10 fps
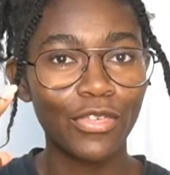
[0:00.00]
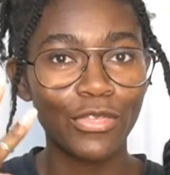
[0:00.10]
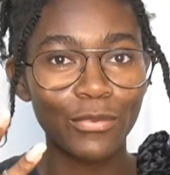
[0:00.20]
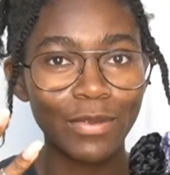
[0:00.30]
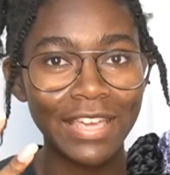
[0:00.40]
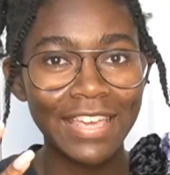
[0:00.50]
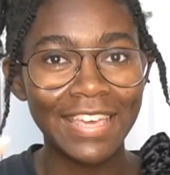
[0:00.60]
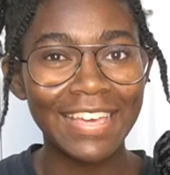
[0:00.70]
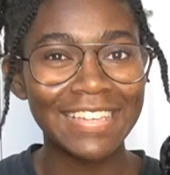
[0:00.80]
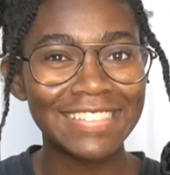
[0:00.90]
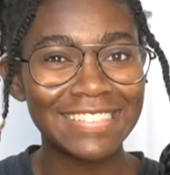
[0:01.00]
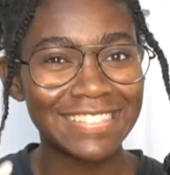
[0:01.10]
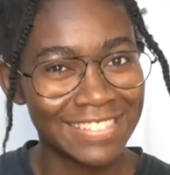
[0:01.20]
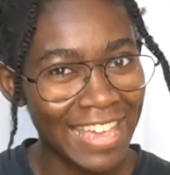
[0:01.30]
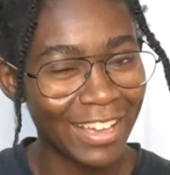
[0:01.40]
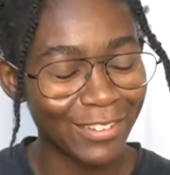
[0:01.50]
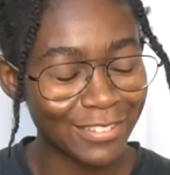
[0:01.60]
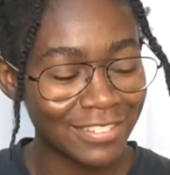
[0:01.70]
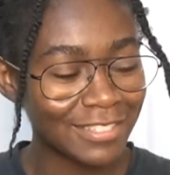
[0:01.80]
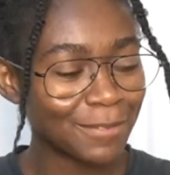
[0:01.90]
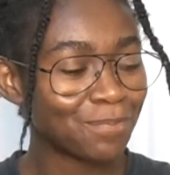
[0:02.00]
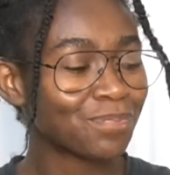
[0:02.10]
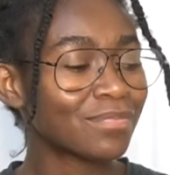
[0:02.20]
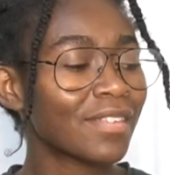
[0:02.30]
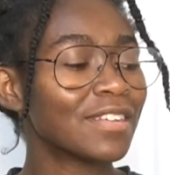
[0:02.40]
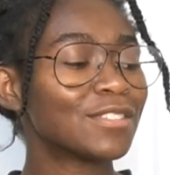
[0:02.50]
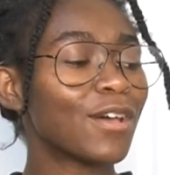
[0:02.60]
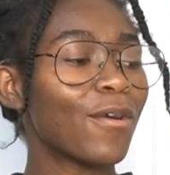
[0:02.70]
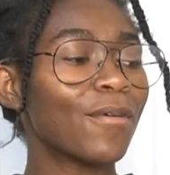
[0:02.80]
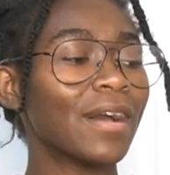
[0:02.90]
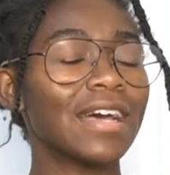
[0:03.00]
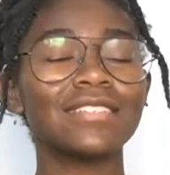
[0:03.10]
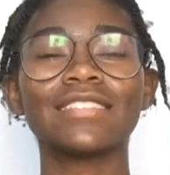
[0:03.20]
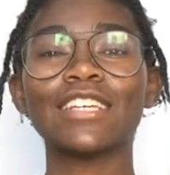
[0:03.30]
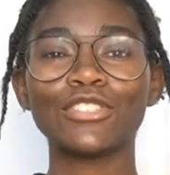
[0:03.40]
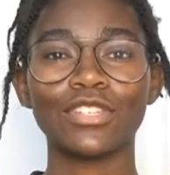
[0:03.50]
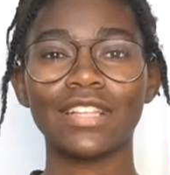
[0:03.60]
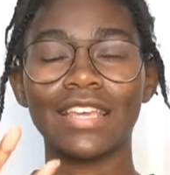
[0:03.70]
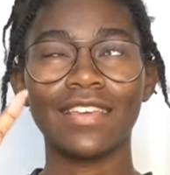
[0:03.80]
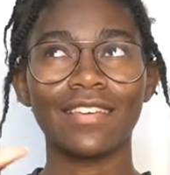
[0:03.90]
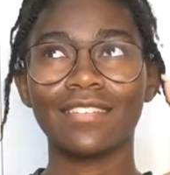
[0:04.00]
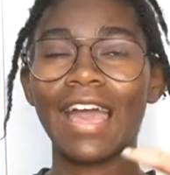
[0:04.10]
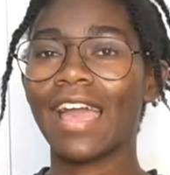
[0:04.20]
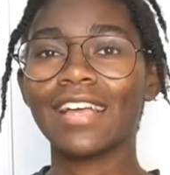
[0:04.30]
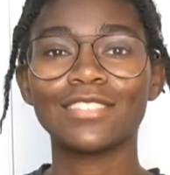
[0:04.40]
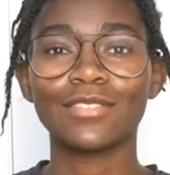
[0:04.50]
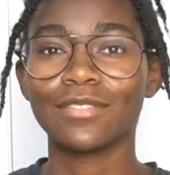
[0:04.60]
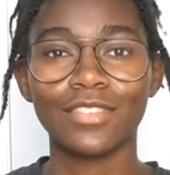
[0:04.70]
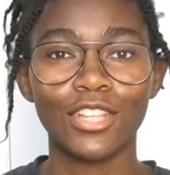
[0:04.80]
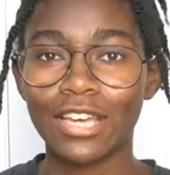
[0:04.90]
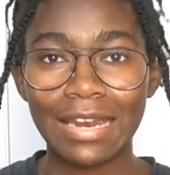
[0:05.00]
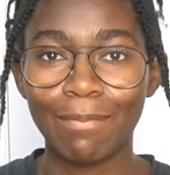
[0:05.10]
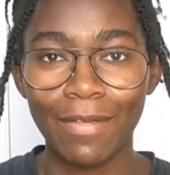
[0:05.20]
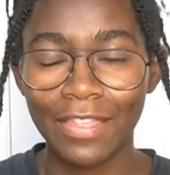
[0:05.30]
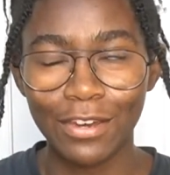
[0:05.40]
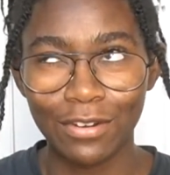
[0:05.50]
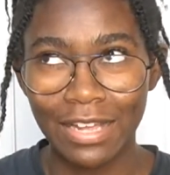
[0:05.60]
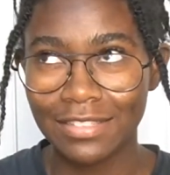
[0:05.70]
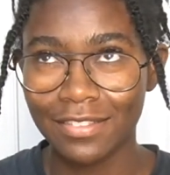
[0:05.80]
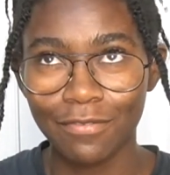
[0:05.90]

3 sales. So essentially, I had to look it up on the internet to